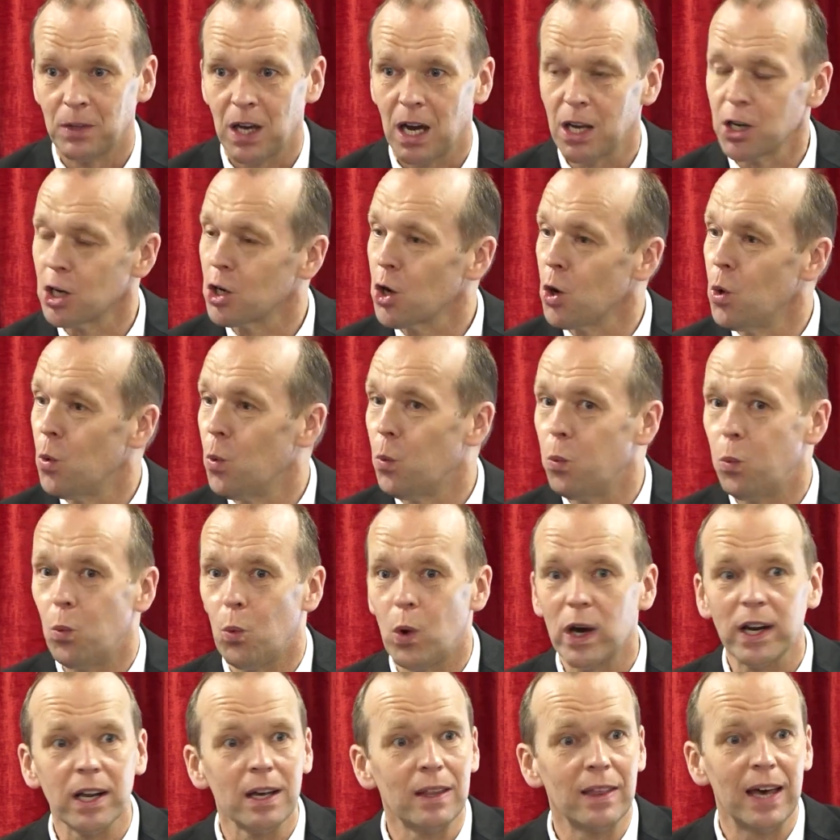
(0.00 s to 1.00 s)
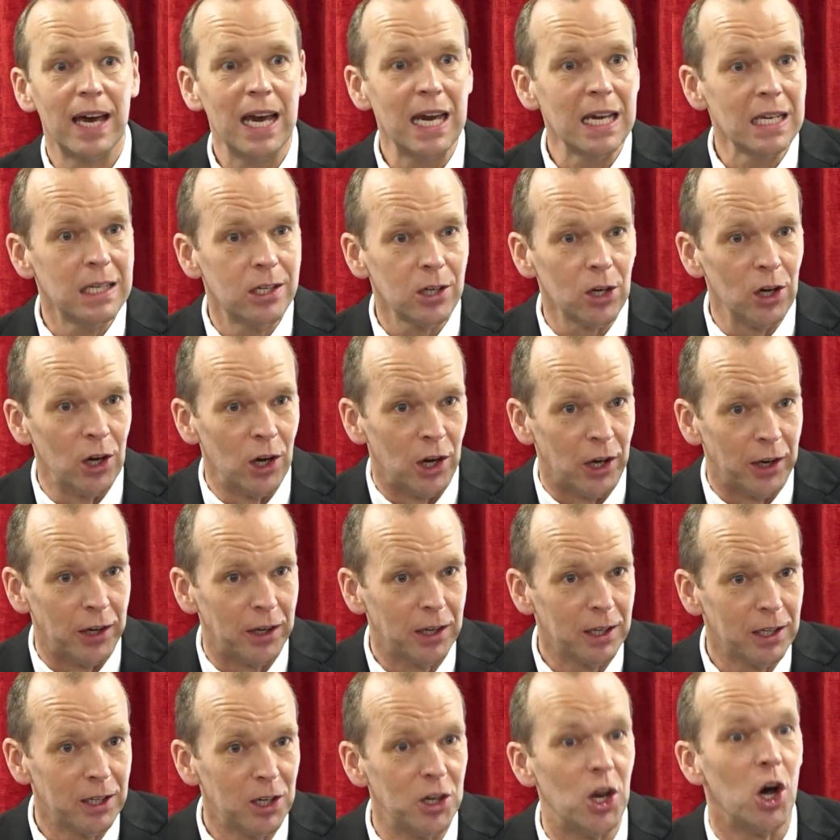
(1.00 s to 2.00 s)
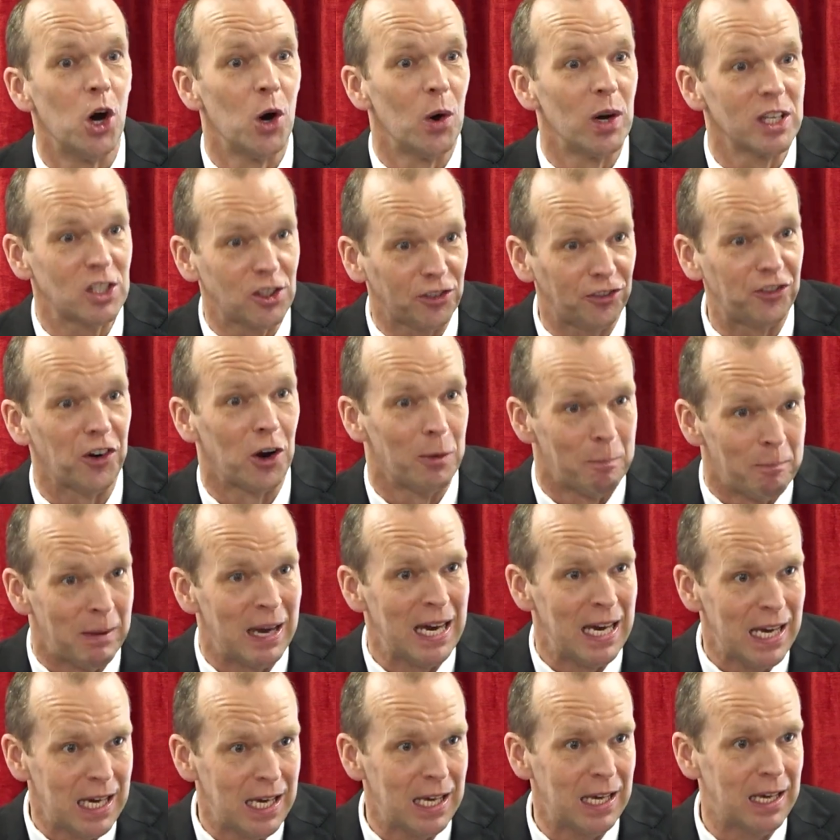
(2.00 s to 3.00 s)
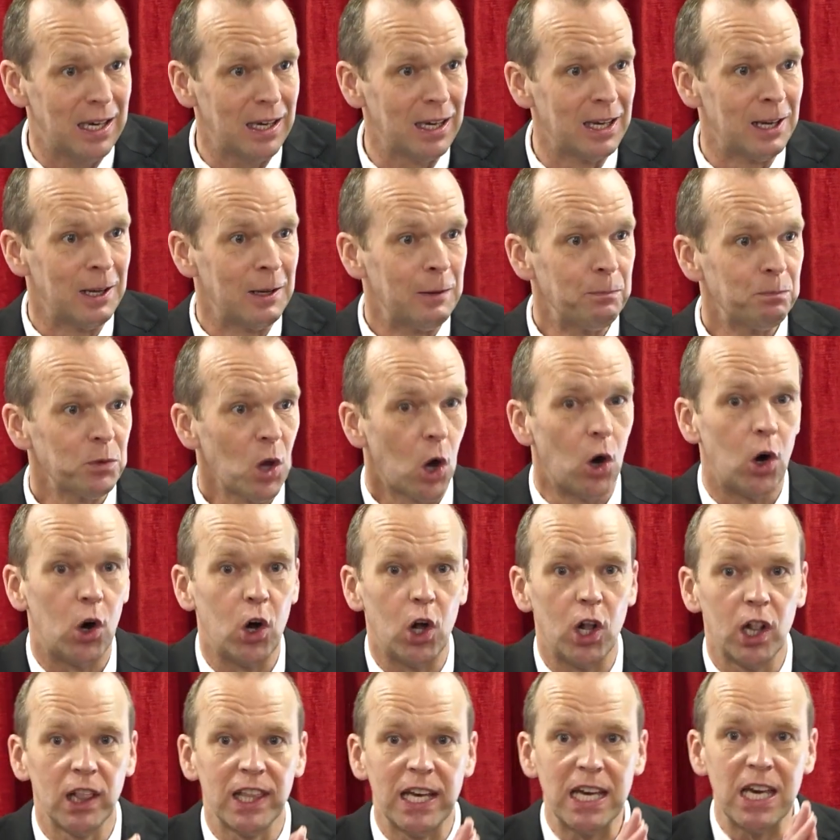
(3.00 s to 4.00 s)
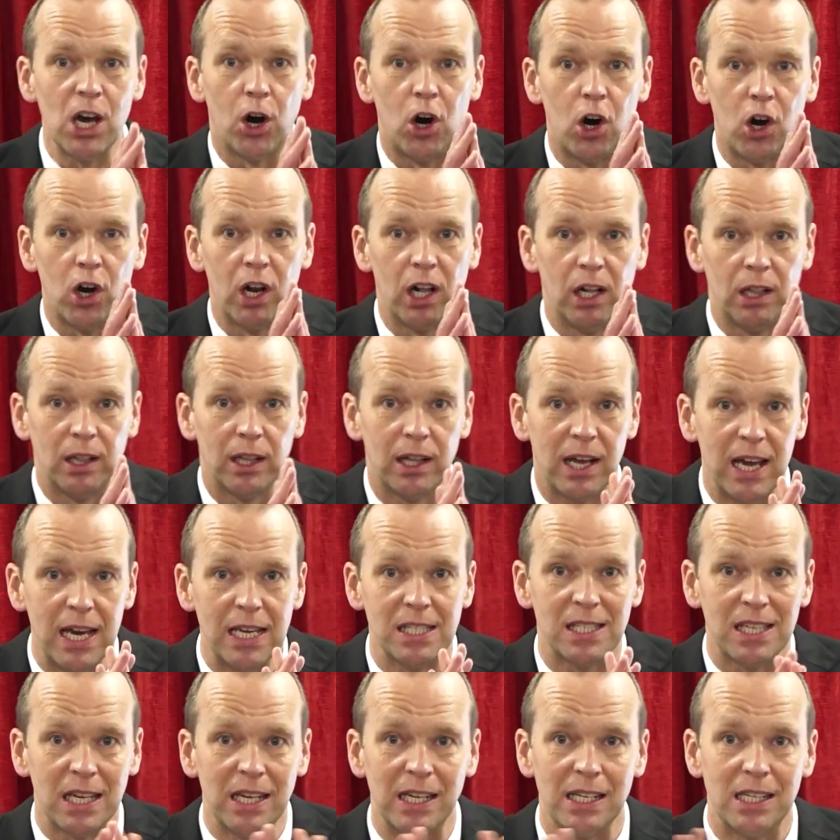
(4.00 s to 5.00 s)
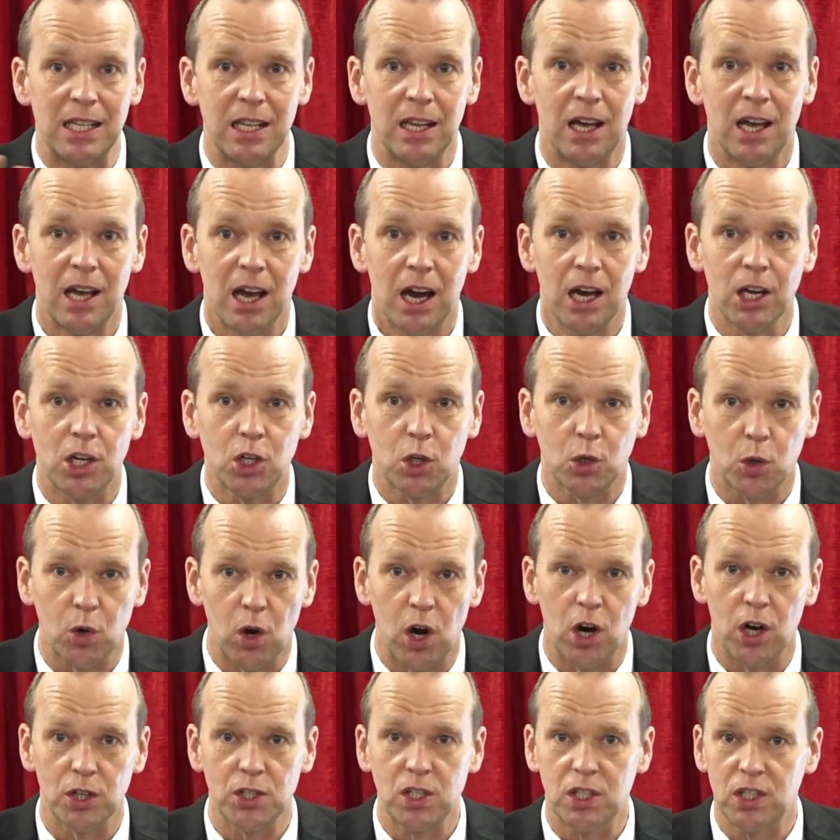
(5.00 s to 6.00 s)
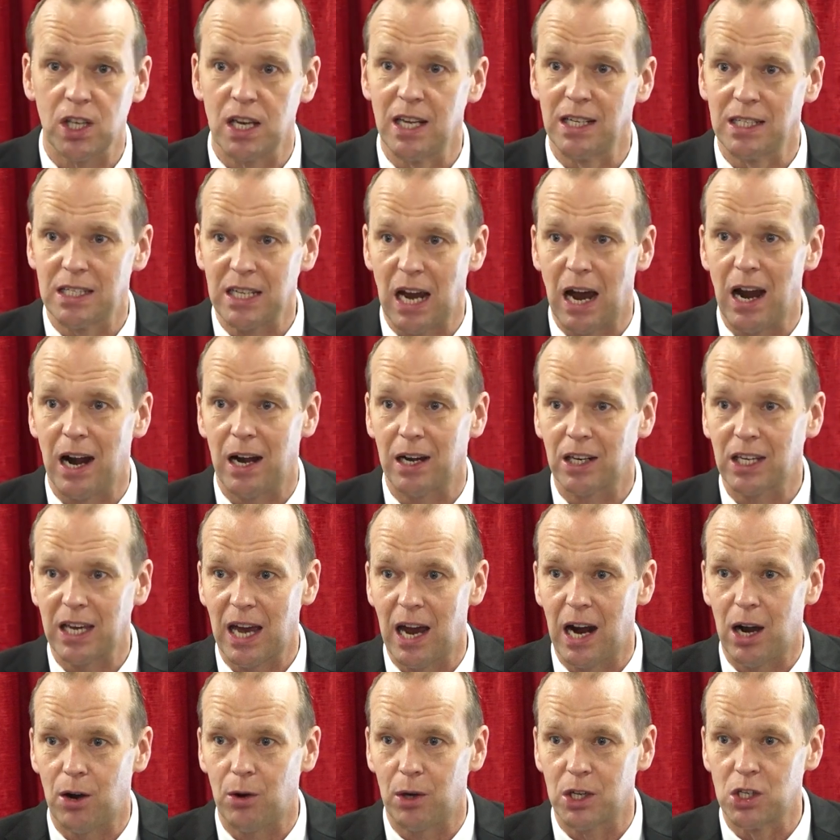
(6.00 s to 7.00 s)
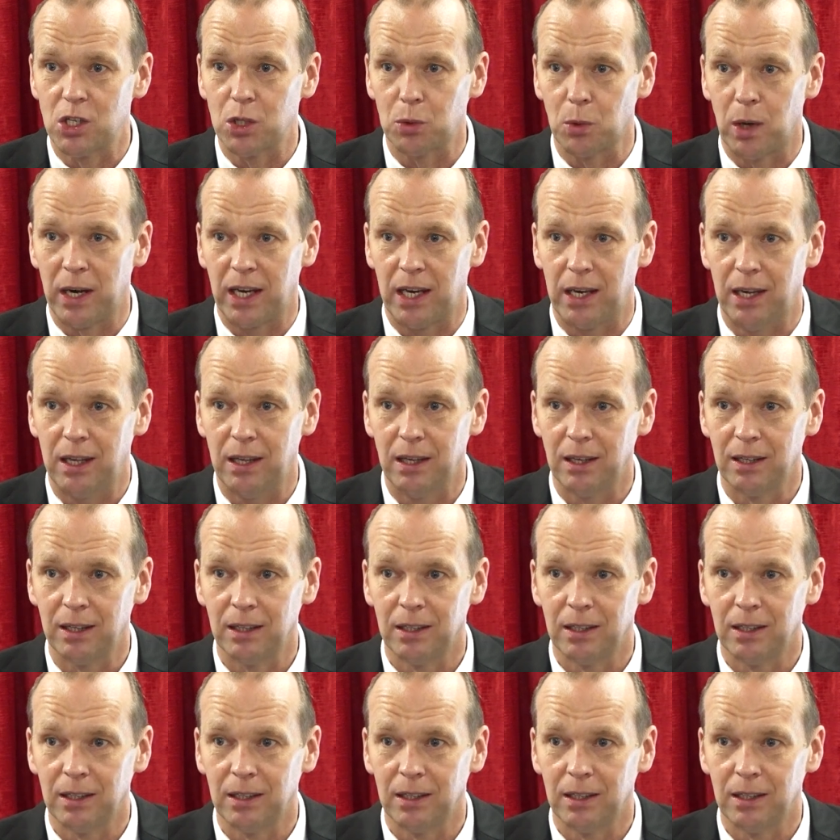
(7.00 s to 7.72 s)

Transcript: And I go, what are they doing? No, it's for me. All the oil is in, across the entire carriageway.